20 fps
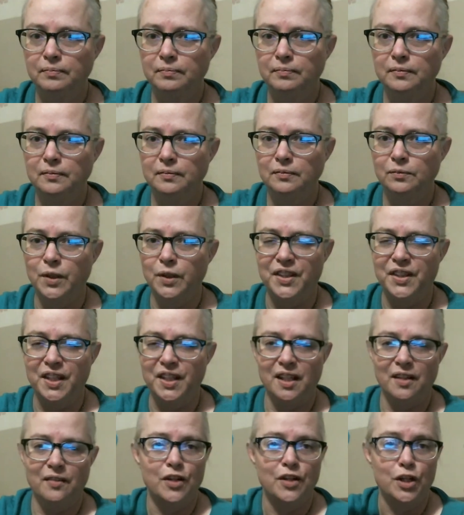With
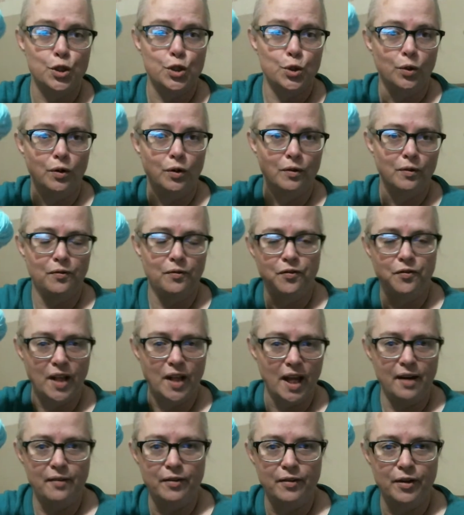individual
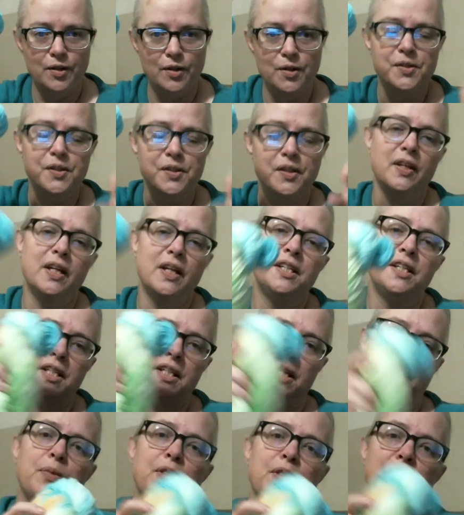flavors, and then
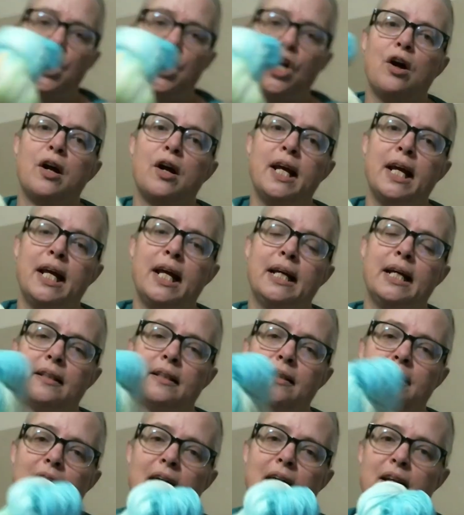dip the yarn in it
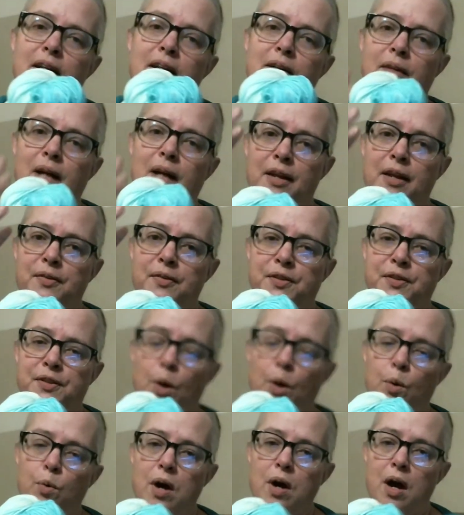and let it kind of
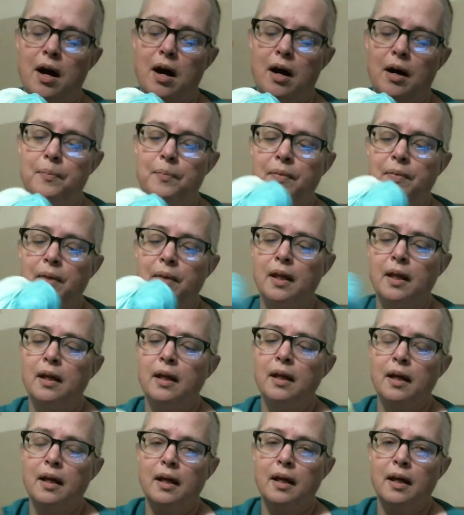soak up,
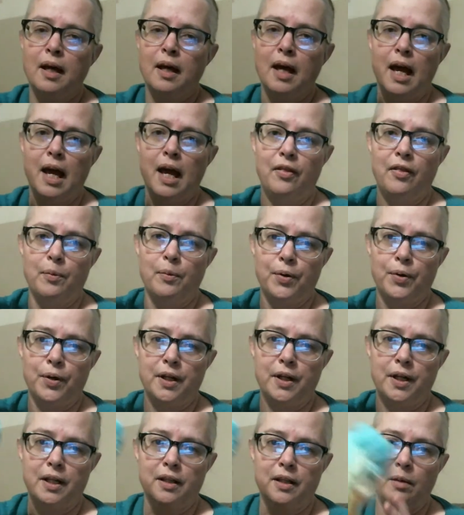and then put
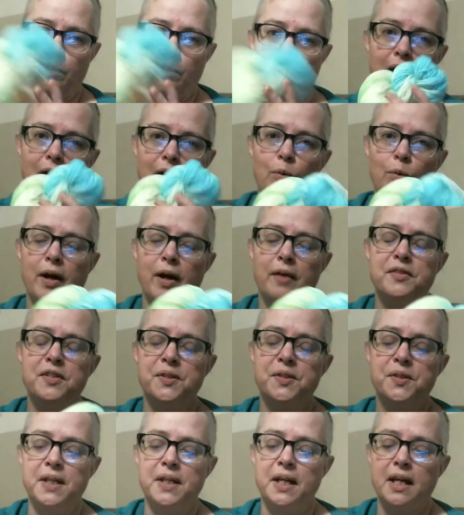it in the microwave to
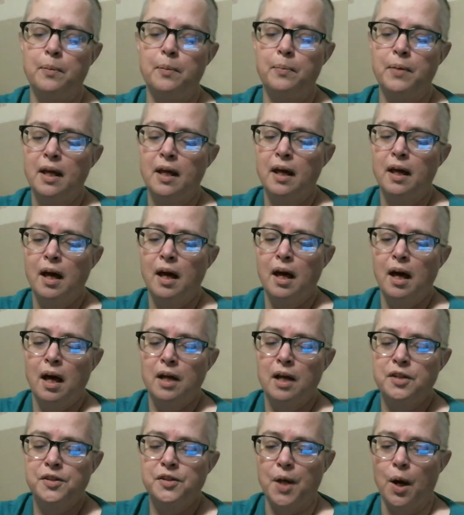steam.
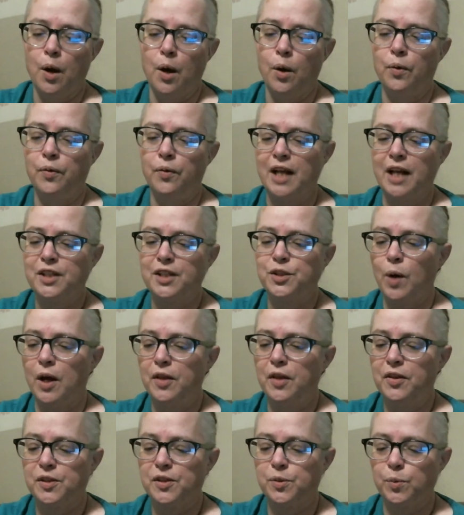So that's why
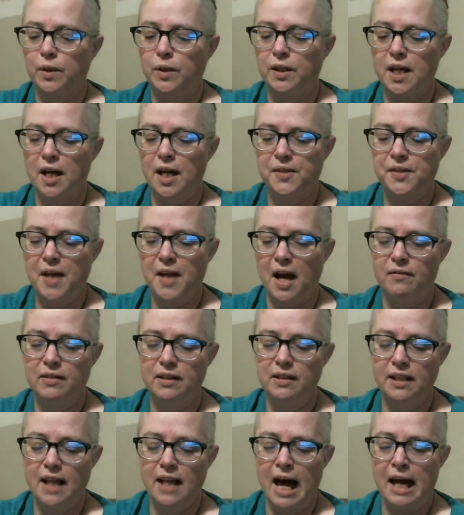this one does have a
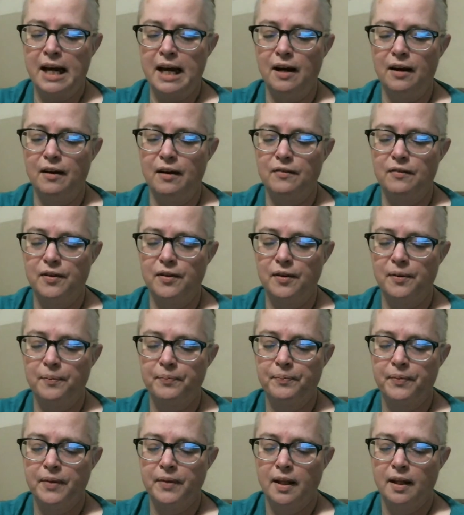lot of
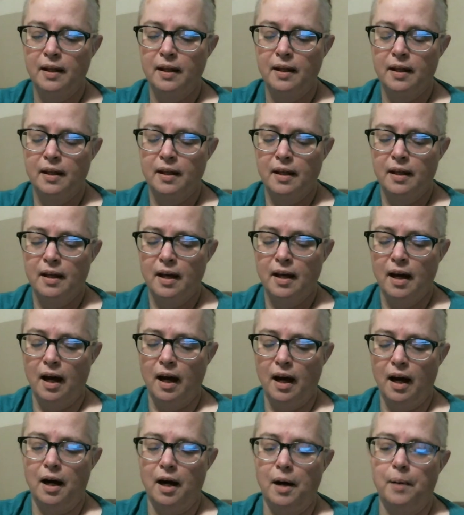
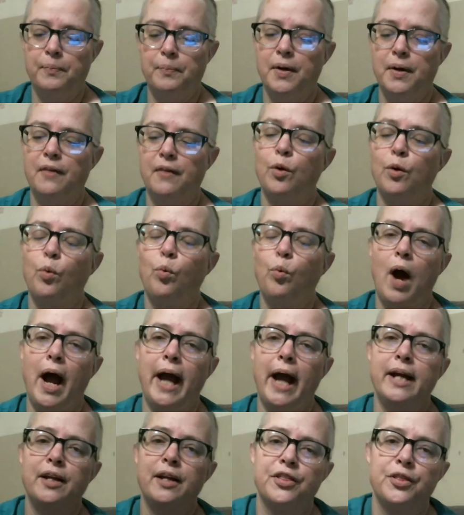the
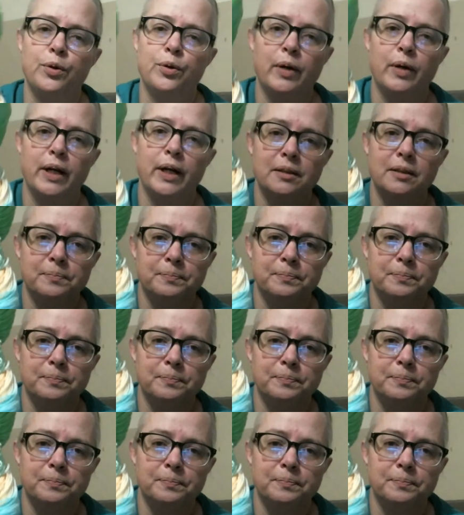white through it.